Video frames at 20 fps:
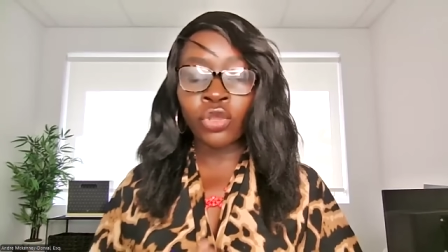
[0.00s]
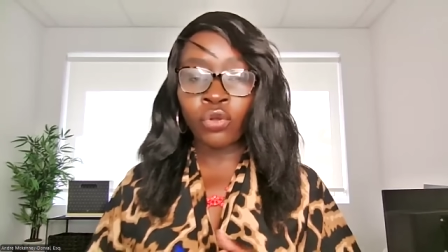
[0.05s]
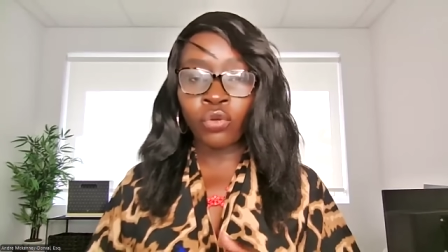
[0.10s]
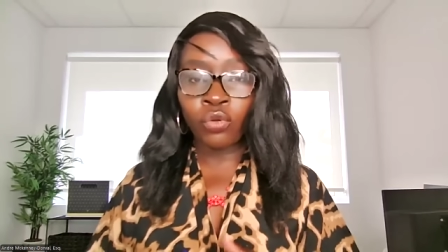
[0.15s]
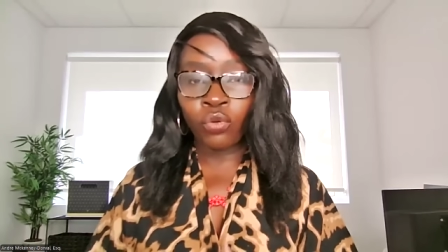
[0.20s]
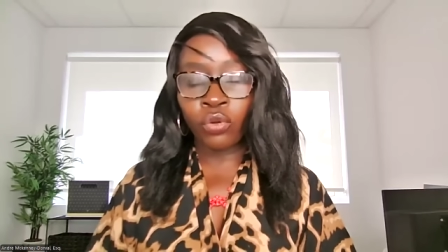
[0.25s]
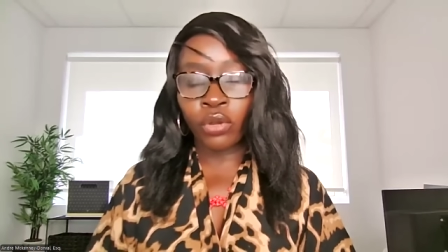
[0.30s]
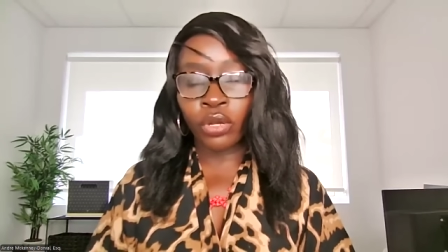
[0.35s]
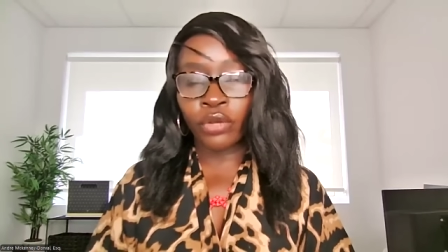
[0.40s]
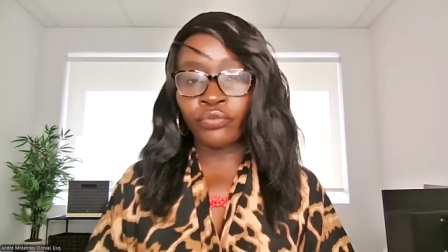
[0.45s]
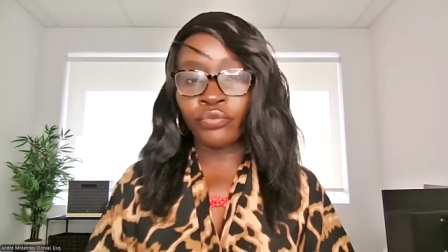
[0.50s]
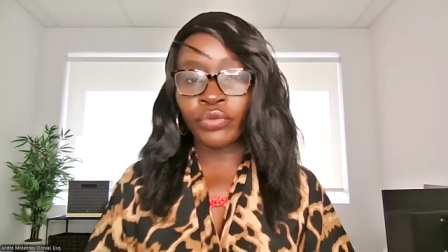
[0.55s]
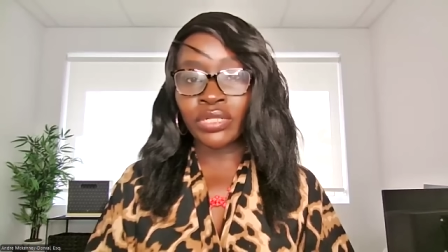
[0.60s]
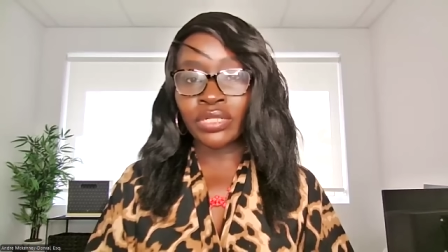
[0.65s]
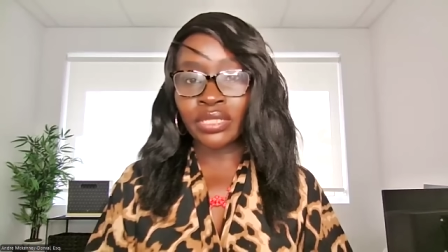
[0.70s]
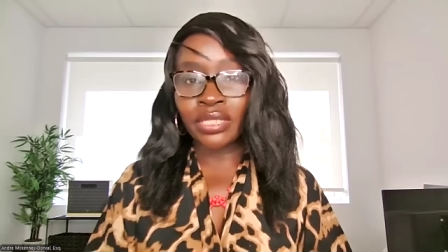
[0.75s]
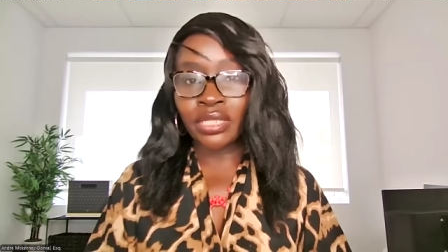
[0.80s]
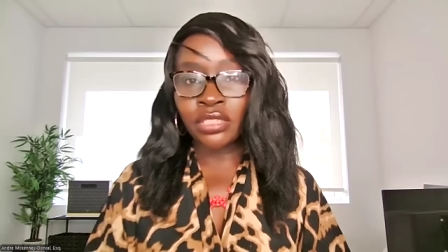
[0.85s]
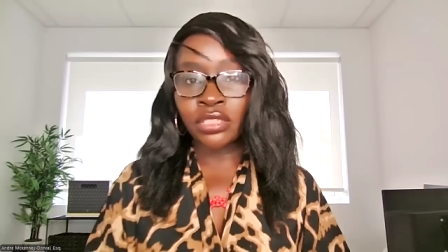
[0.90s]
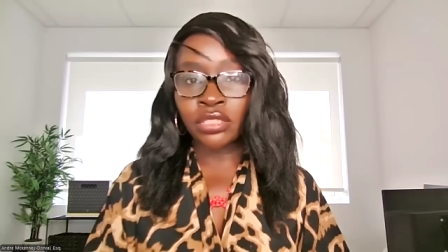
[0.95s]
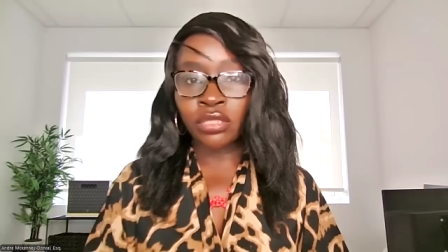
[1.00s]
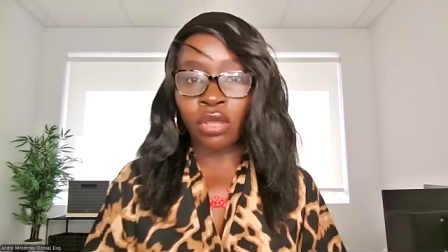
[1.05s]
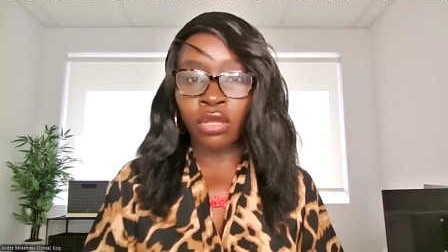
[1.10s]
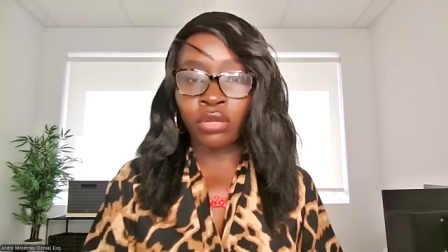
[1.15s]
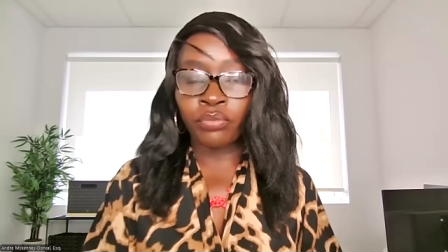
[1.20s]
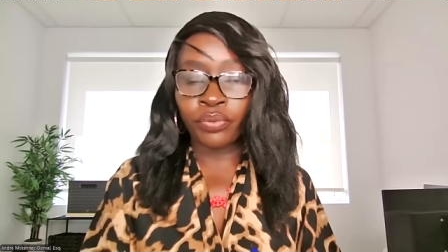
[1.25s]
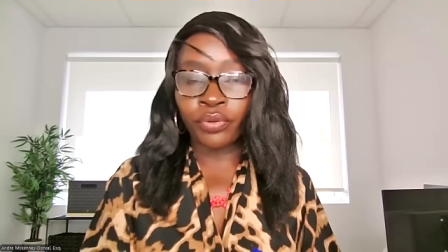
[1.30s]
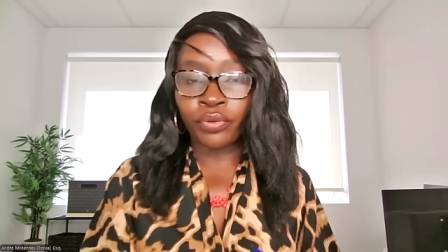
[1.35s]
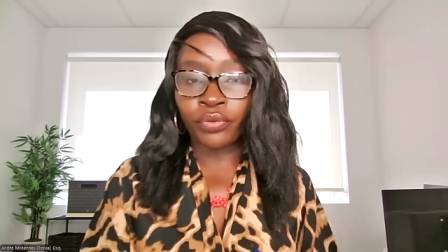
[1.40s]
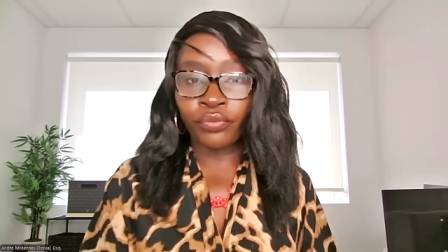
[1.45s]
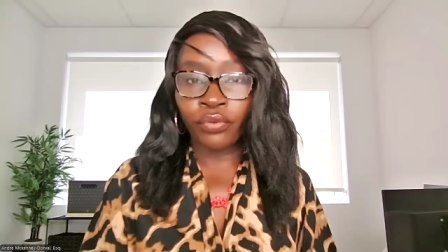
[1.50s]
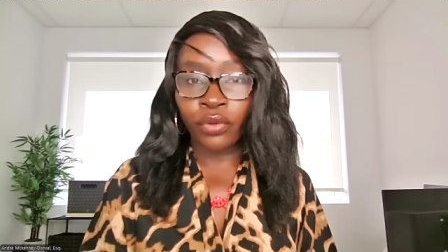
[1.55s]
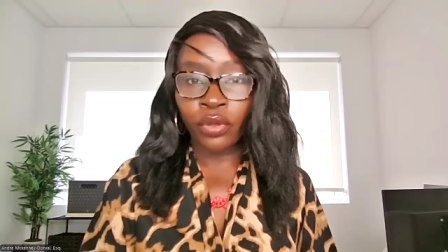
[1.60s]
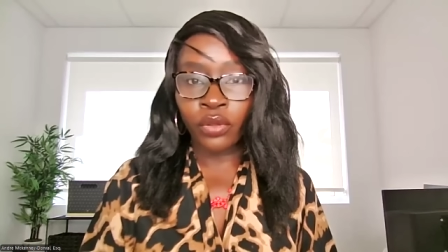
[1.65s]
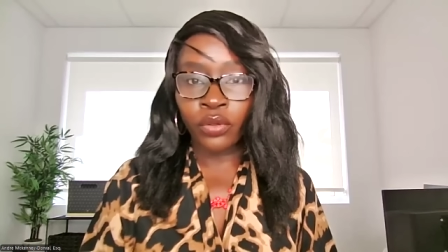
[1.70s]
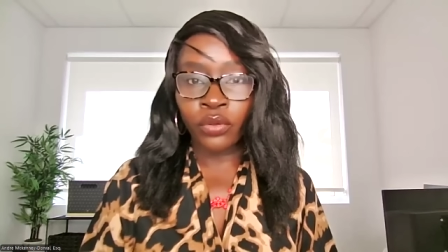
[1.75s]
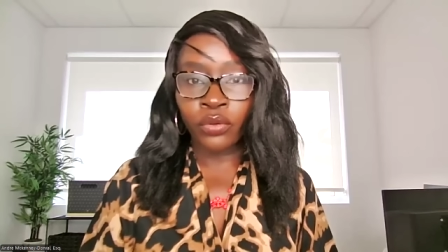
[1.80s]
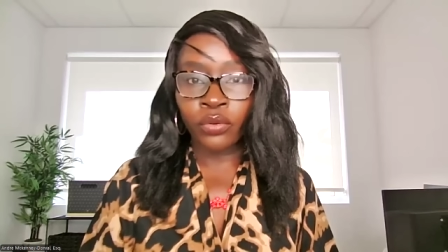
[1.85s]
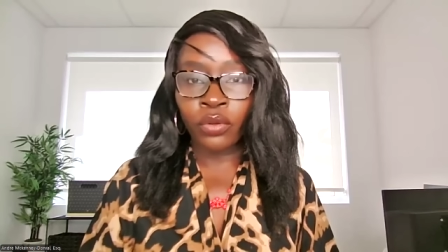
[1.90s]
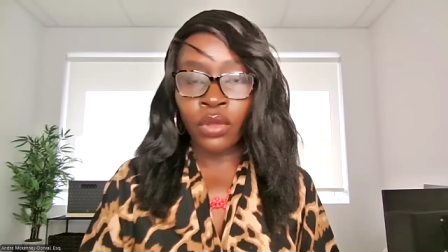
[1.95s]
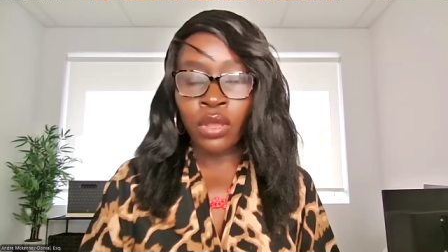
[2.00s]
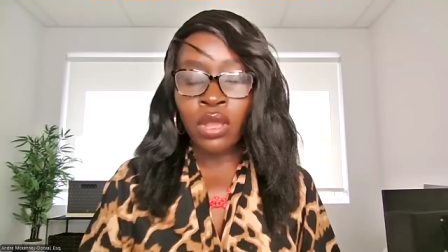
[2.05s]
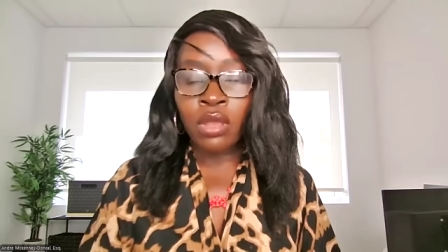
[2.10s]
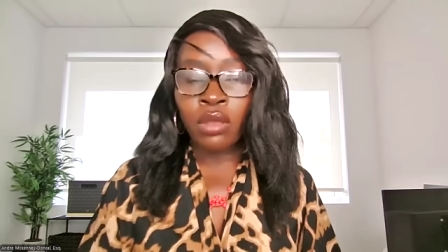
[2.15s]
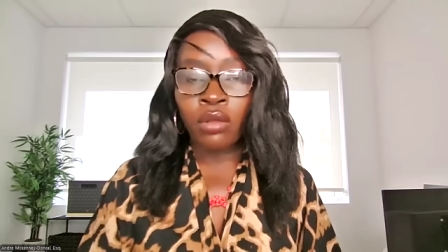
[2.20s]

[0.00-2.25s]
or released on parole